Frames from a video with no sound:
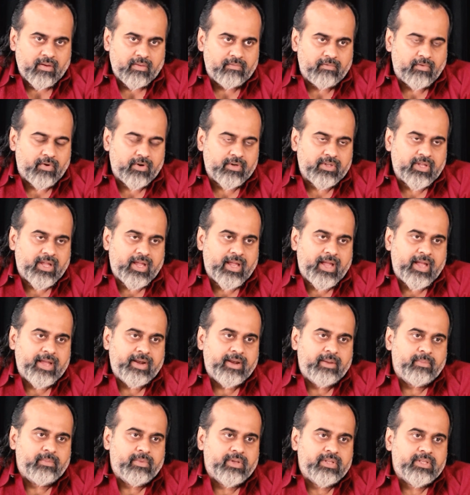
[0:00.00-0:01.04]
What the
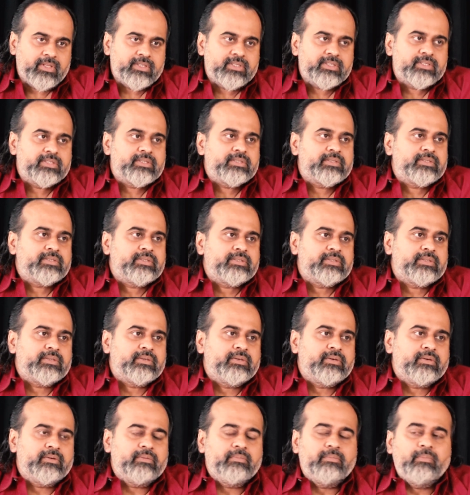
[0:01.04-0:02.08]
animal's
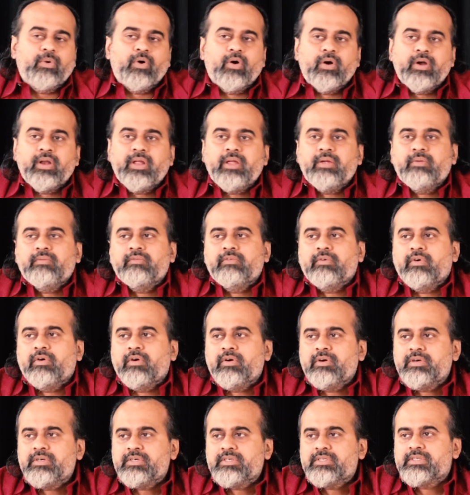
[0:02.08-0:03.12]
body
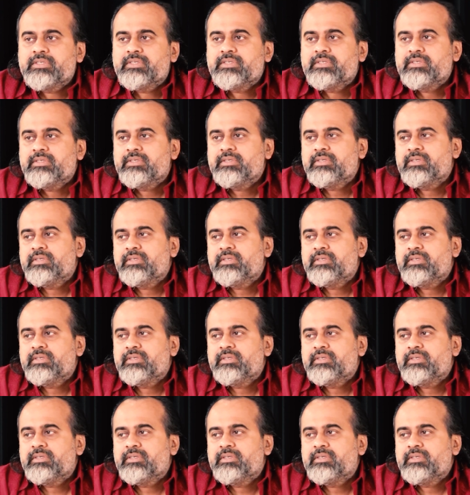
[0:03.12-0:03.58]
wants,